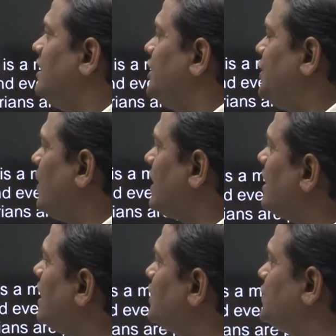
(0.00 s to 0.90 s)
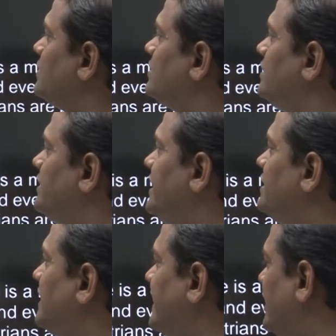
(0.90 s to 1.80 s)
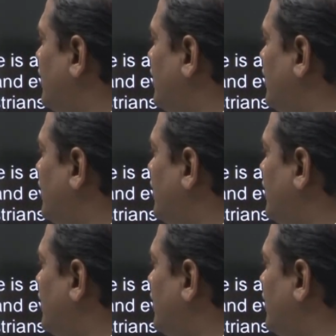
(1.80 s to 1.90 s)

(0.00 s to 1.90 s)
You are Arun. Near the gate